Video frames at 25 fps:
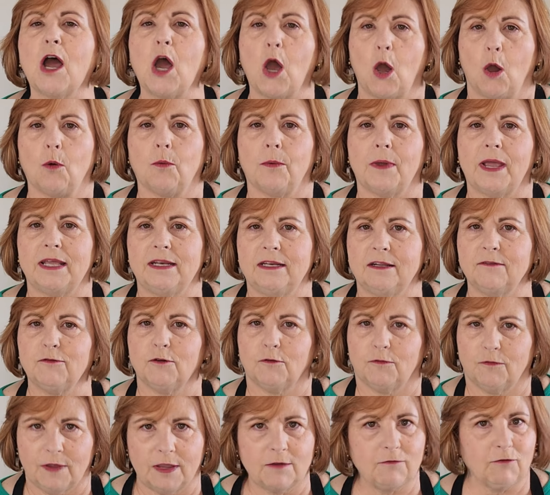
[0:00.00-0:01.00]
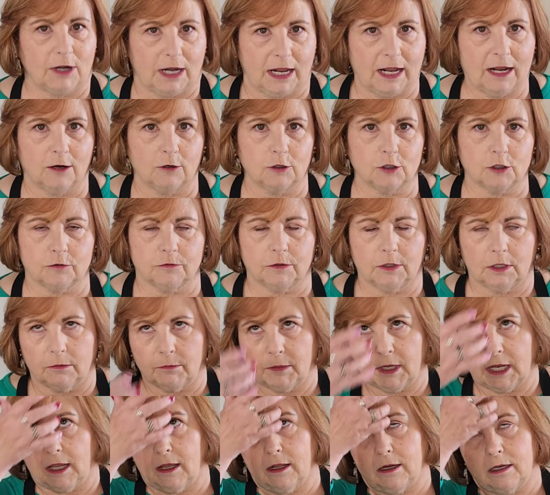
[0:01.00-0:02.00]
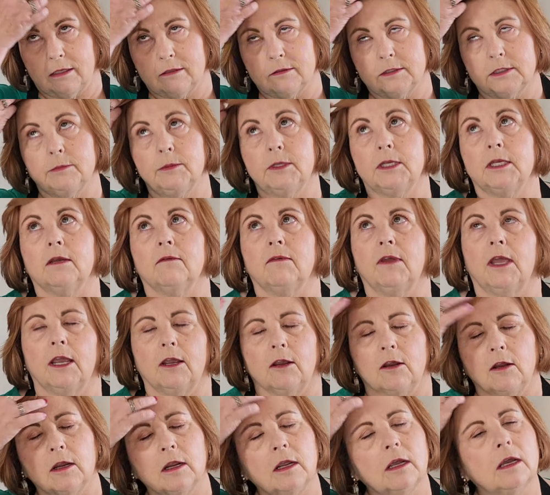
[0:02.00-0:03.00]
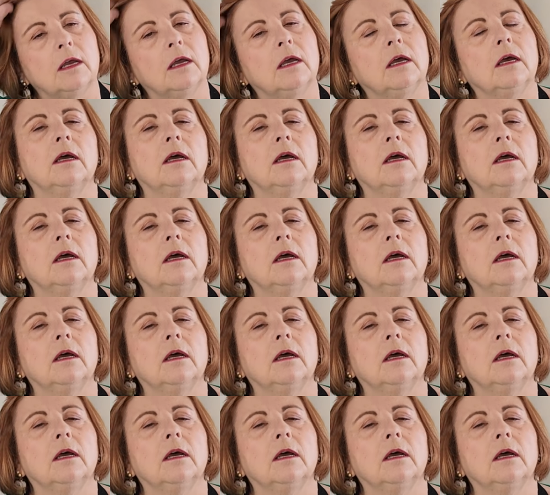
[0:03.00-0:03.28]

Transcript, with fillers: Oh, and if your favorite hair, oh my God, speaking of hair,